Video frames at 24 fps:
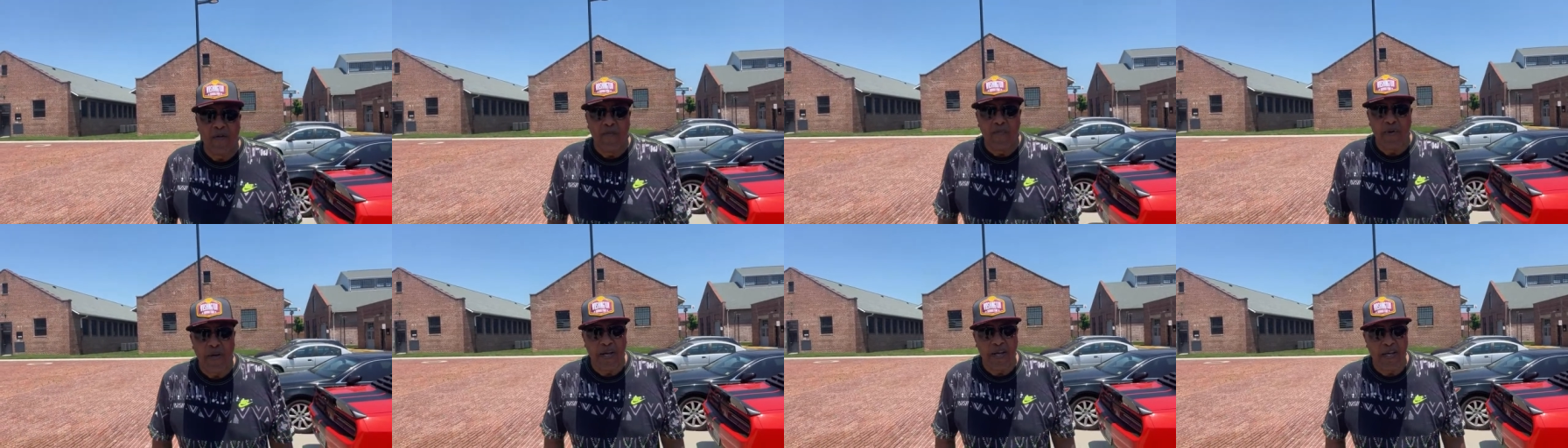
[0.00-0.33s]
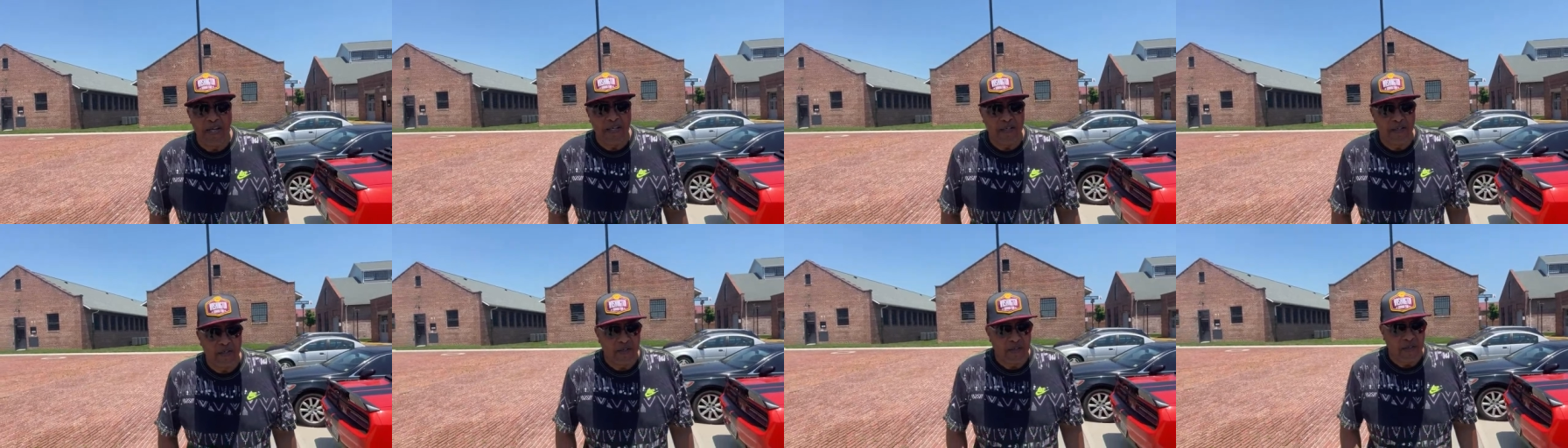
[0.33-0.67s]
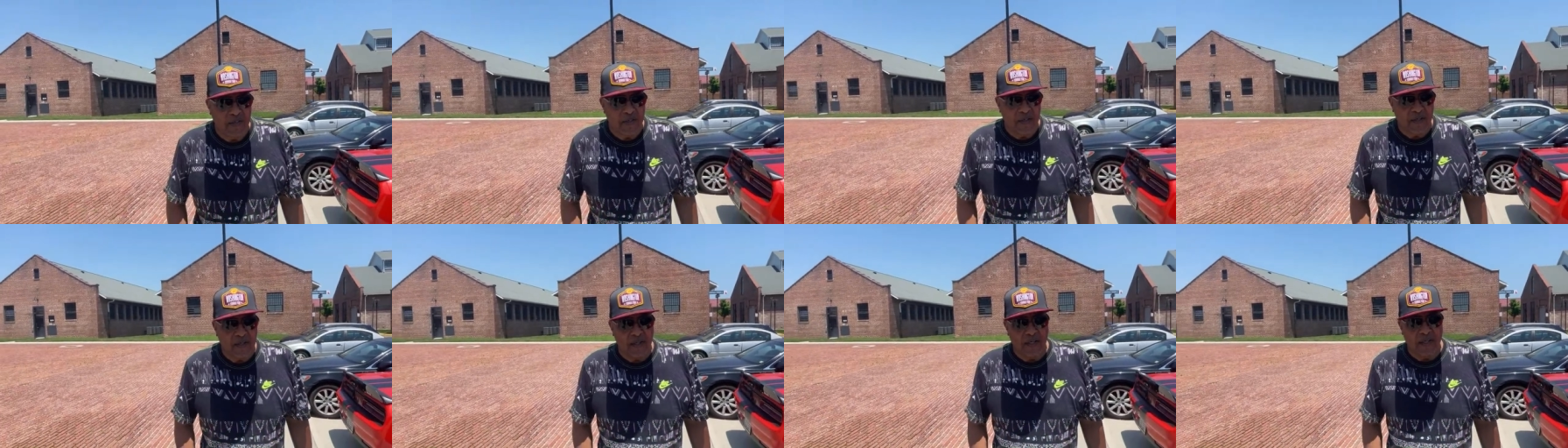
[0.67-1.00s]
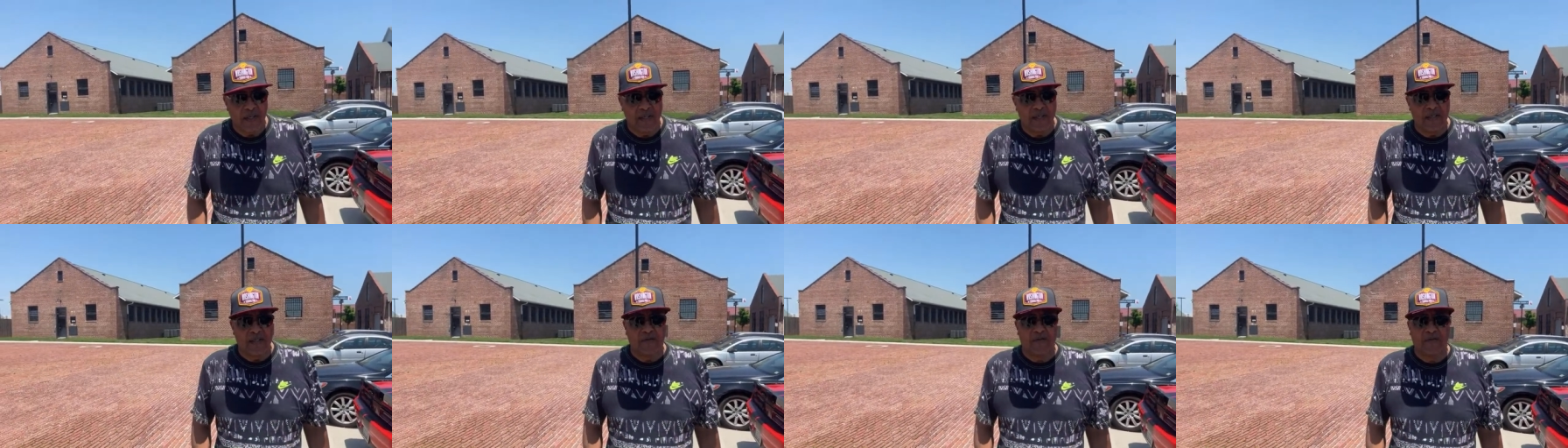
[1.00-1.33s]
page
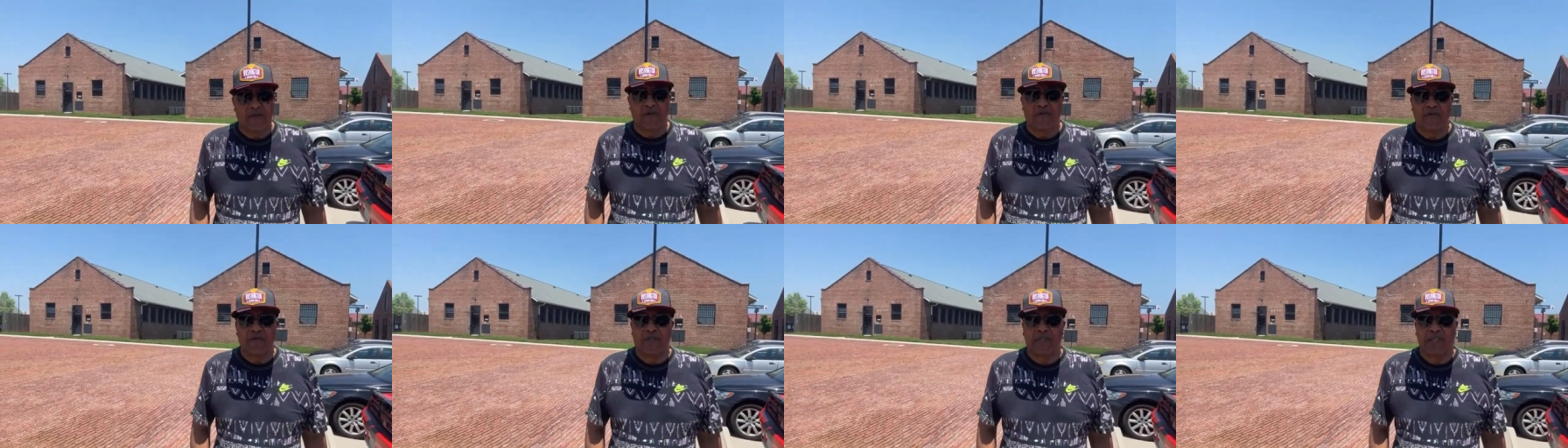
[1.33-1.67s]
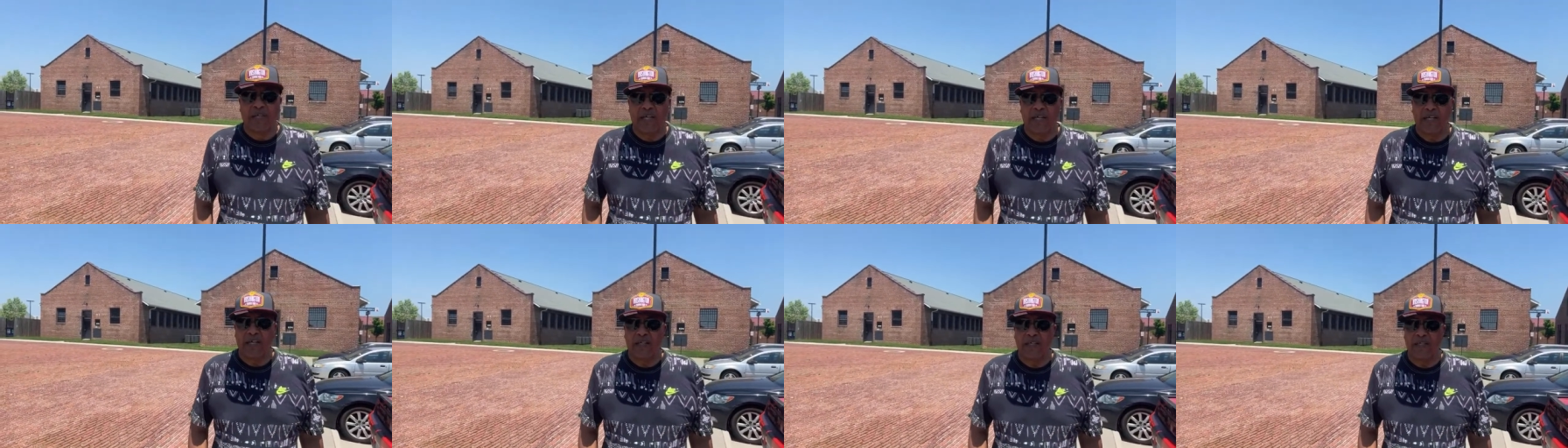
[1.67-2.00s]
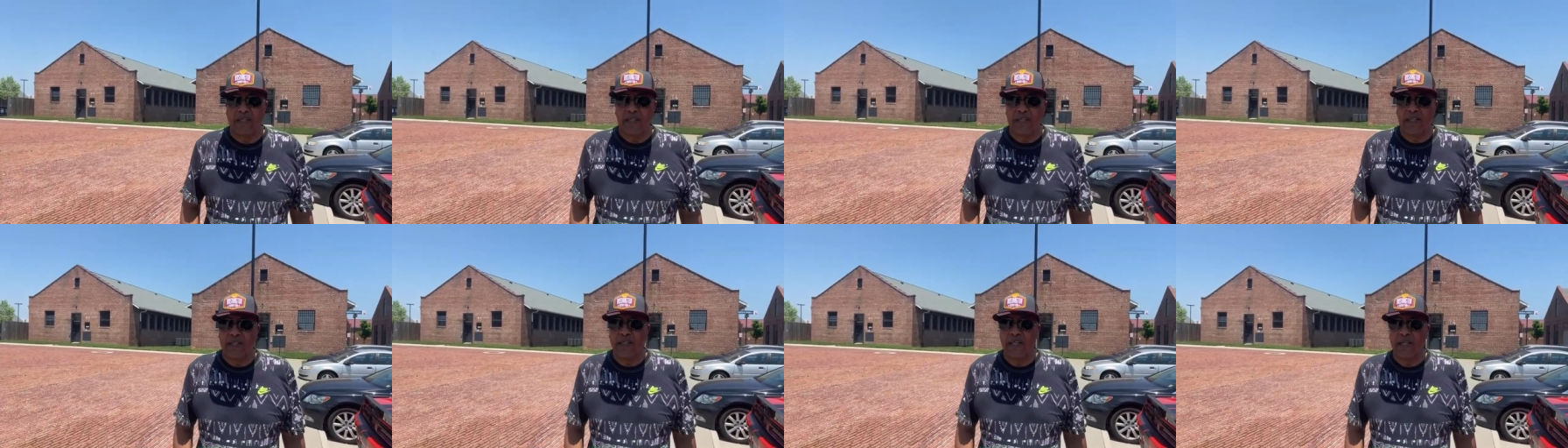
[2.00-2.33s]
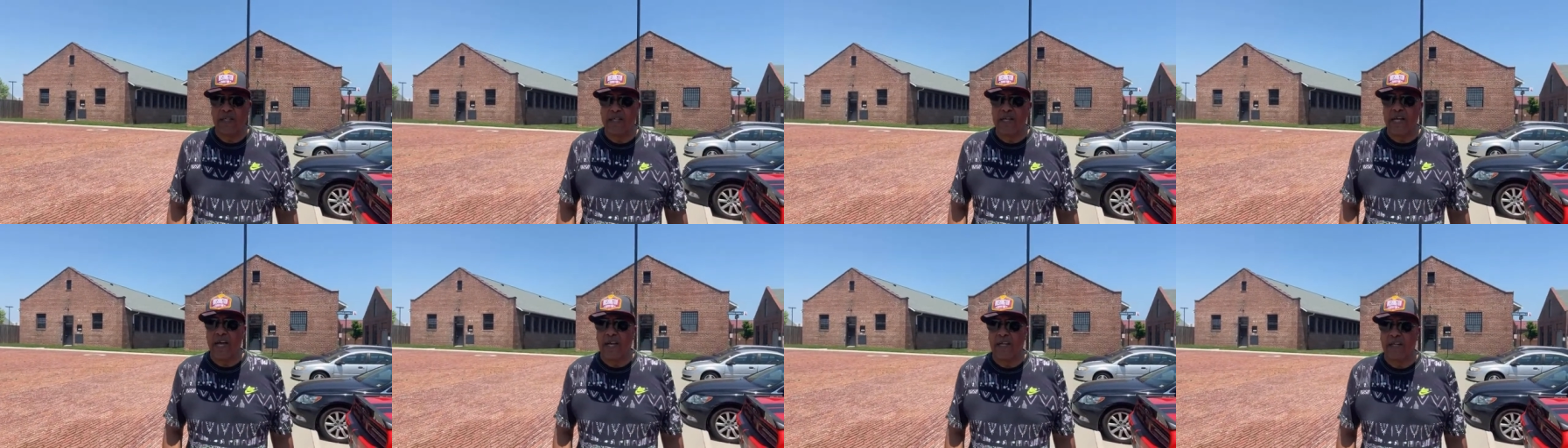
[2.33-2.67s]
and it's going to say that they're
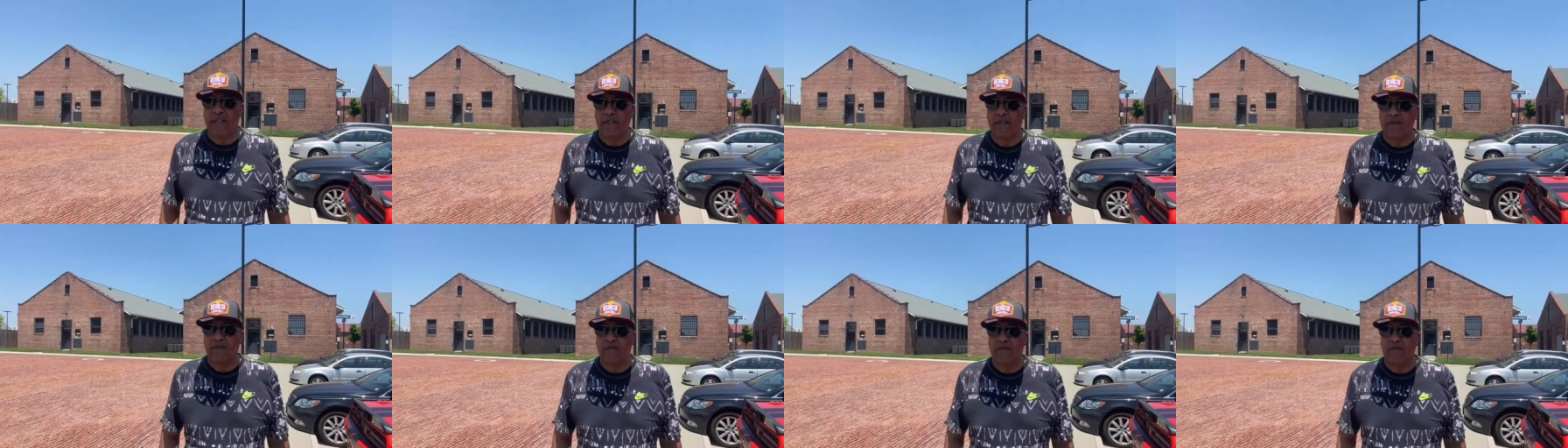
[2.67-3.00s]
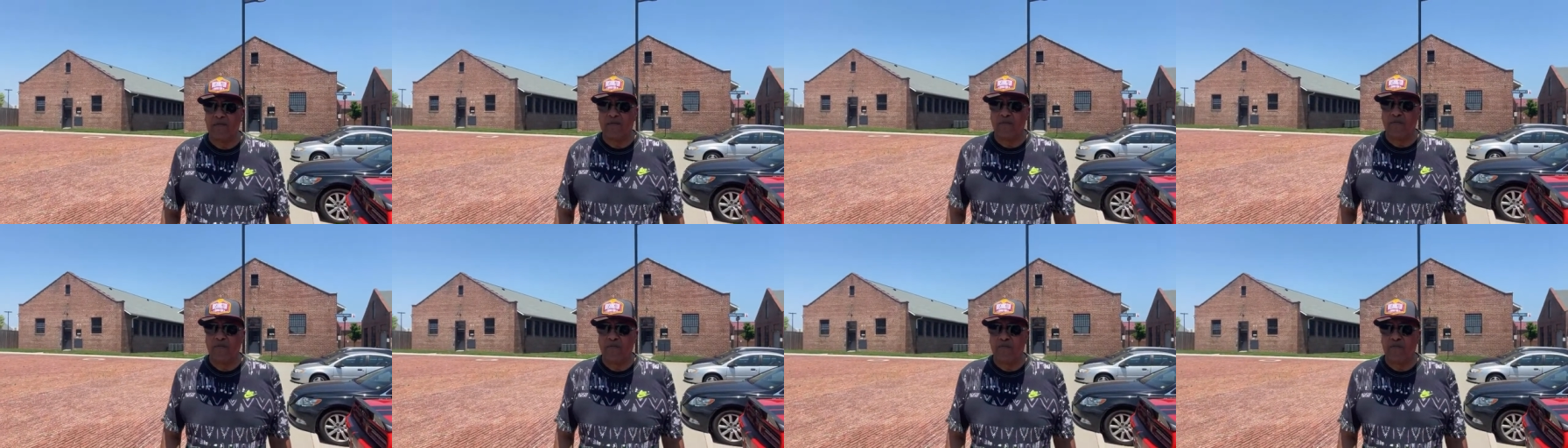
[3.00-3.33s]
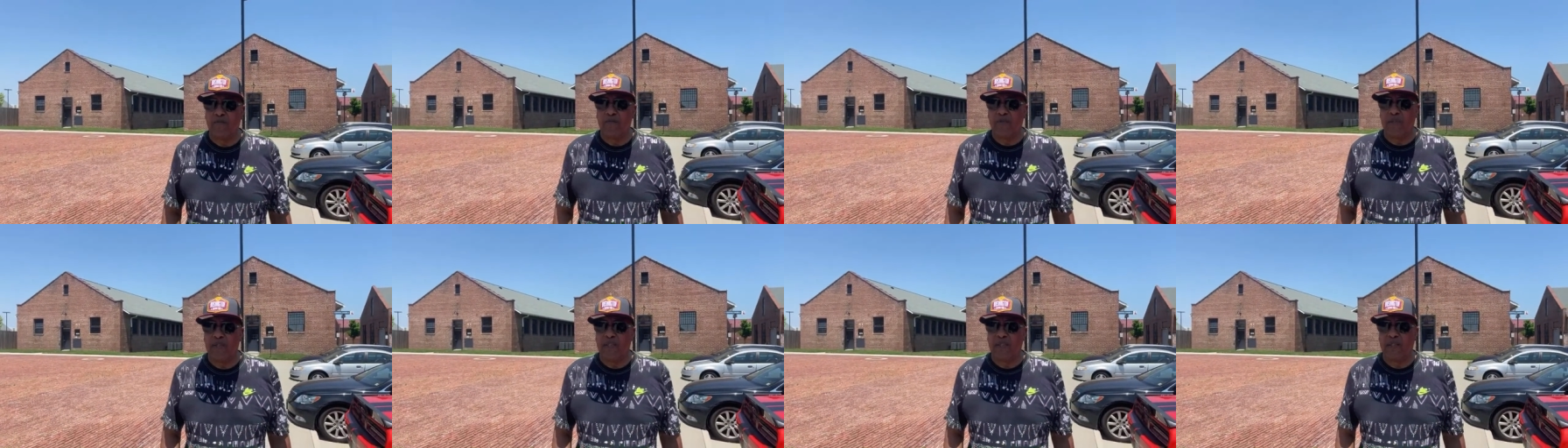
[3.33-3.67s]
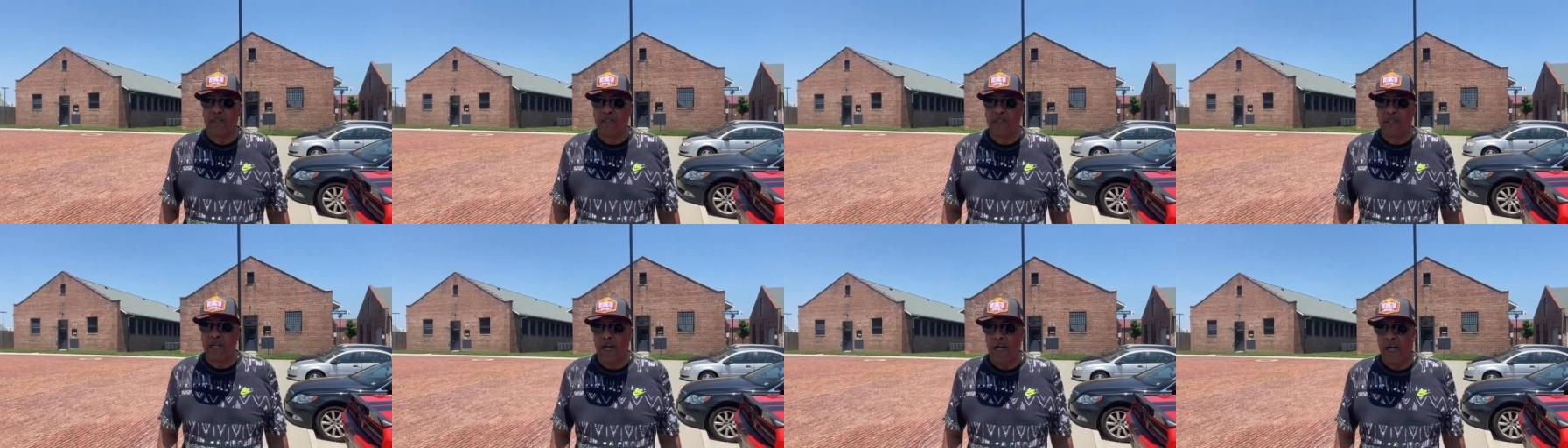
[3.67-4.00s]
not in
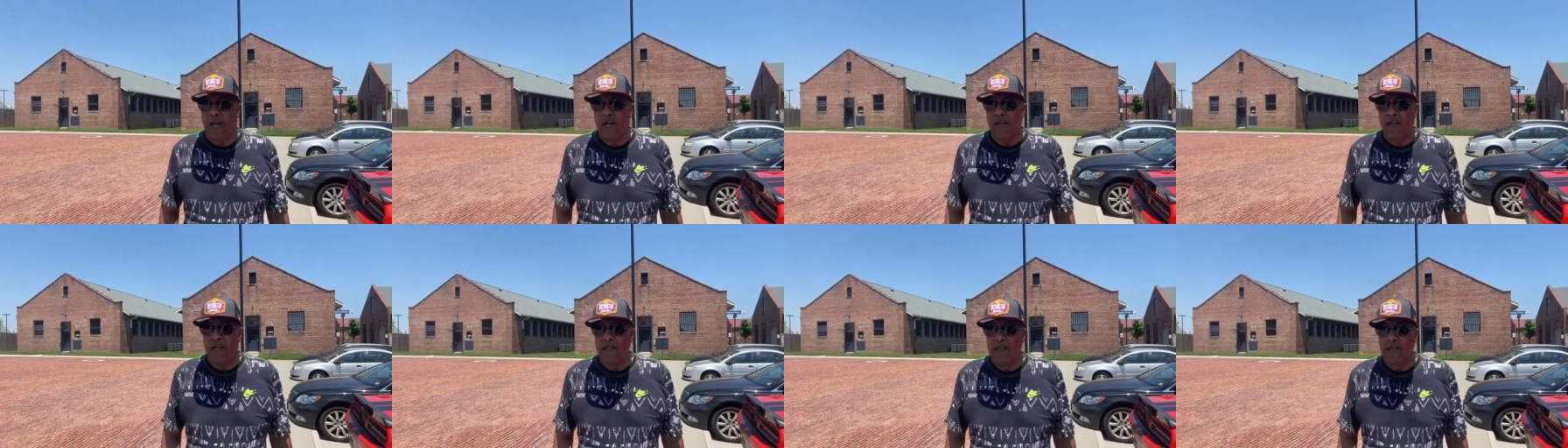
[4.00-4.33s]
stock.